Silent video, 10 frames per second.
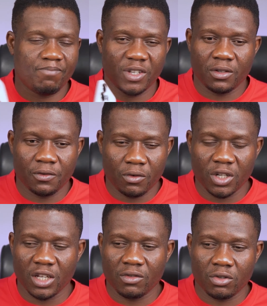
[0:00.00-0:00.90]
this
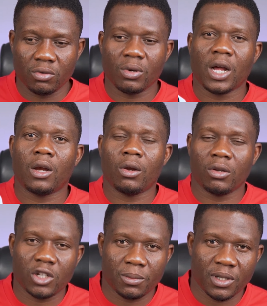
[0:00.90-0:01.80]
phone gives you a
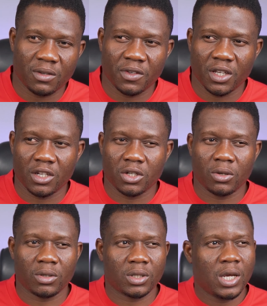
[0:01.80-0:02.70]
lot of
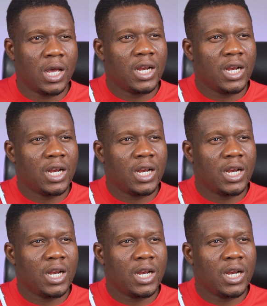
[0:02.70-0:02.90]
specifications